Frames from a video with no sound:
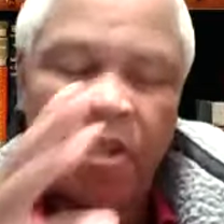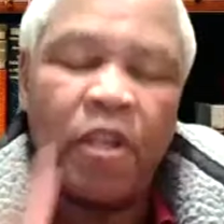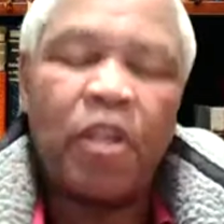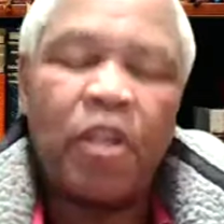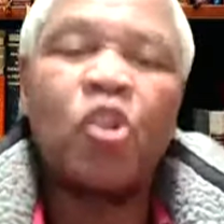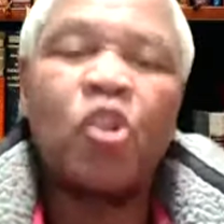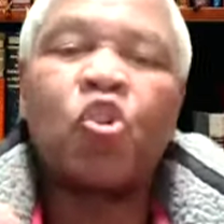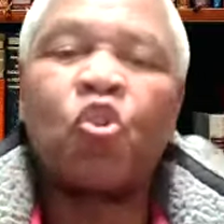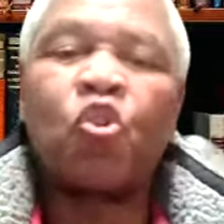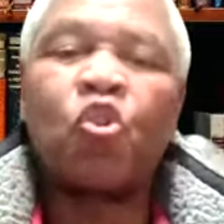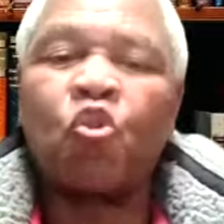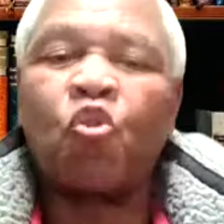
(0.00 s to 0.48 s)

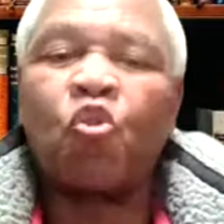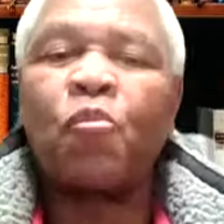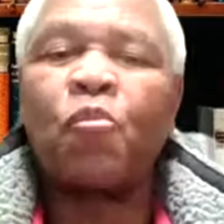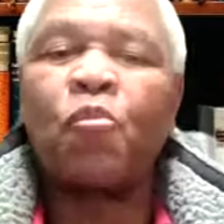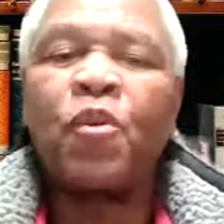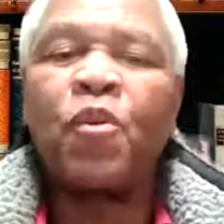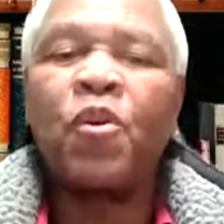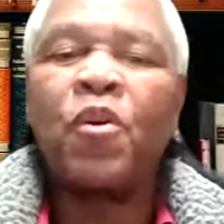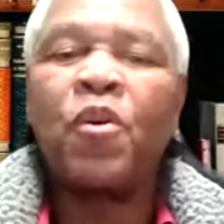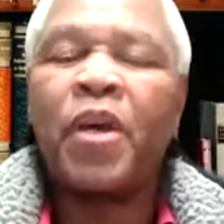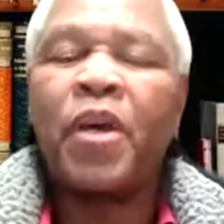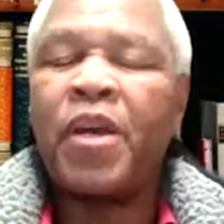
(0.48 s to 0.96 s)
Each group
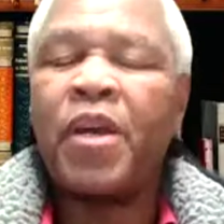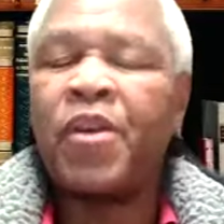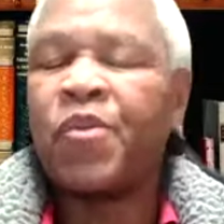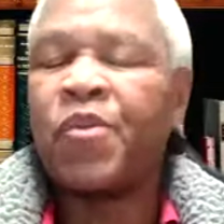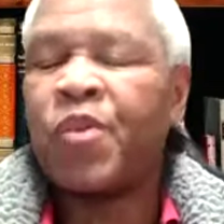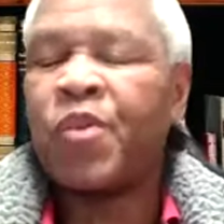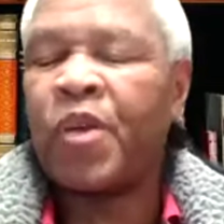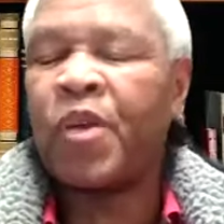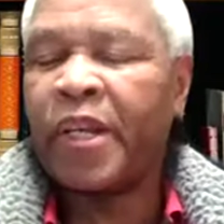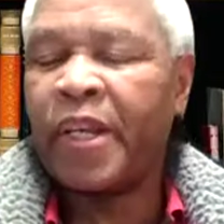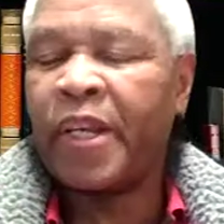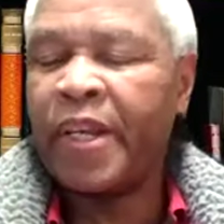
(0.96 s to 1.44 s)

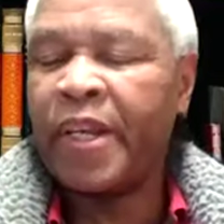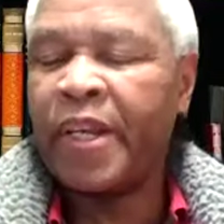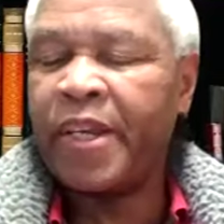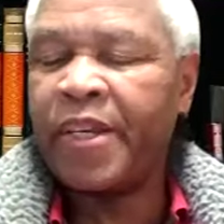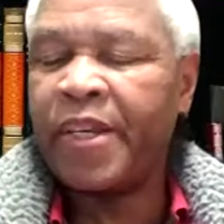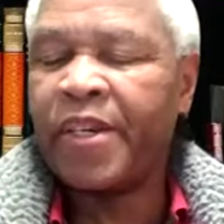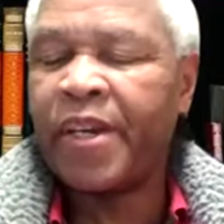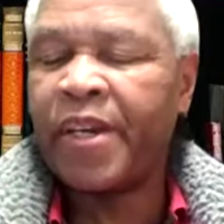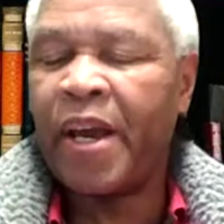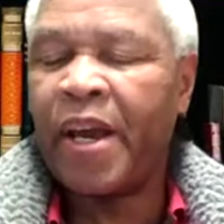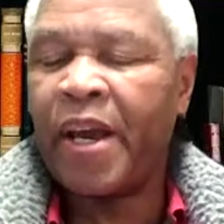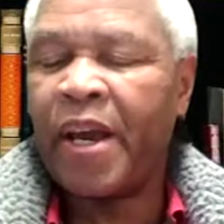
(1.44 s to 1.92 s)
has a
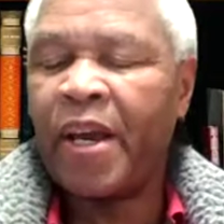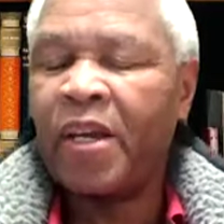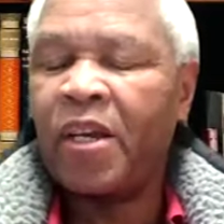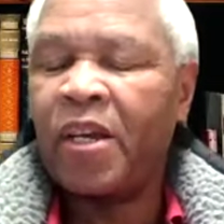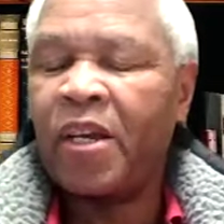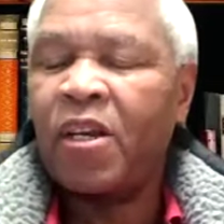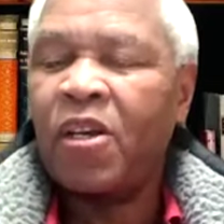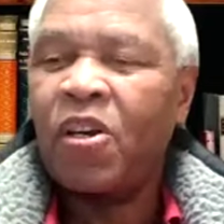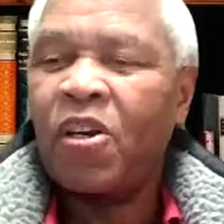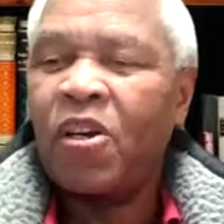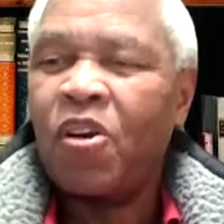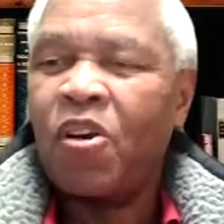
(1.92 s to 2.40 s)
leader
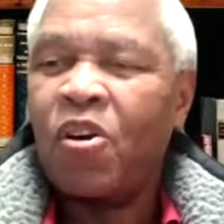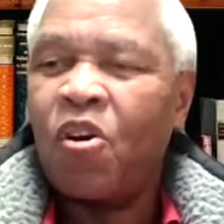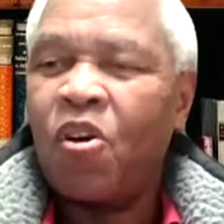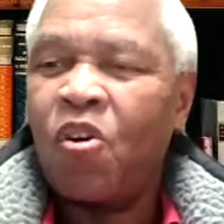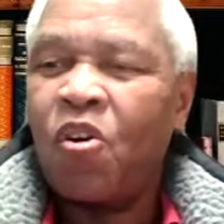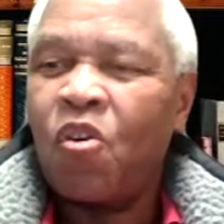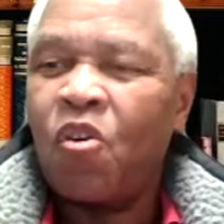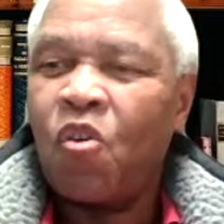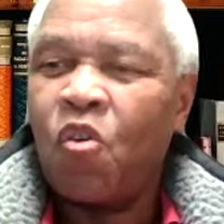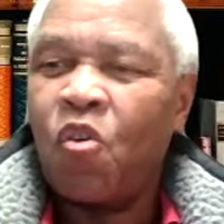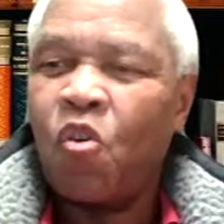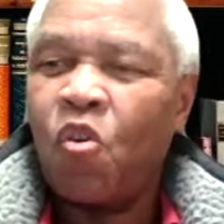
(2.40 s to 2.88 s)

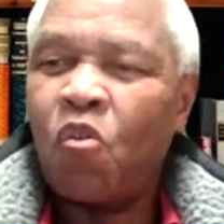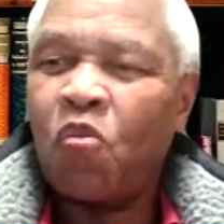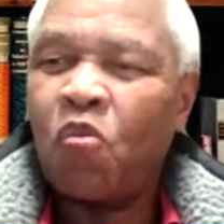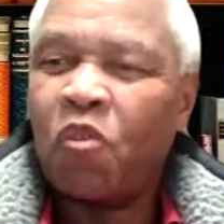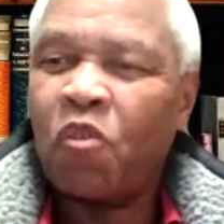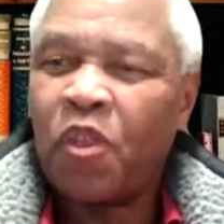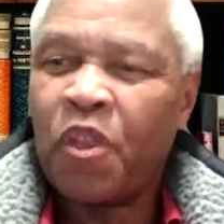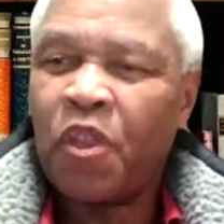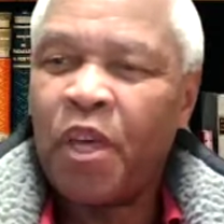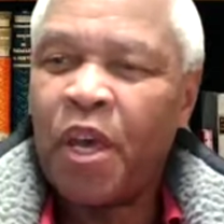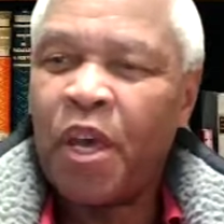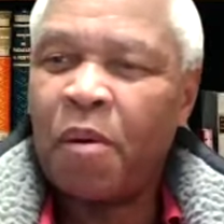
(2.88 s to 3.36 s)

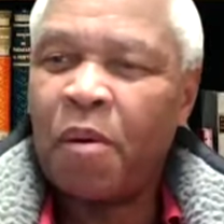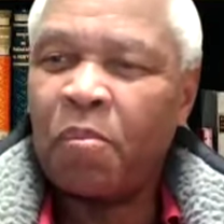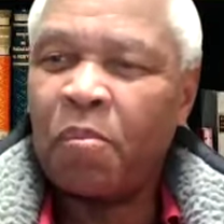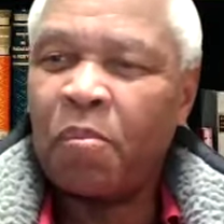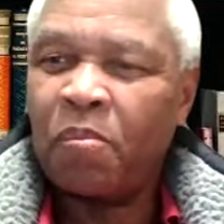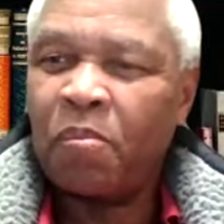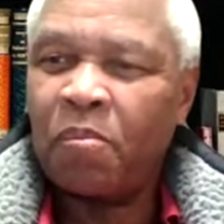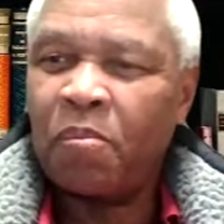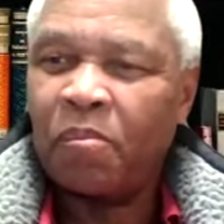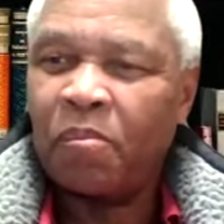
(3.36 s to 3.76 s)
over them.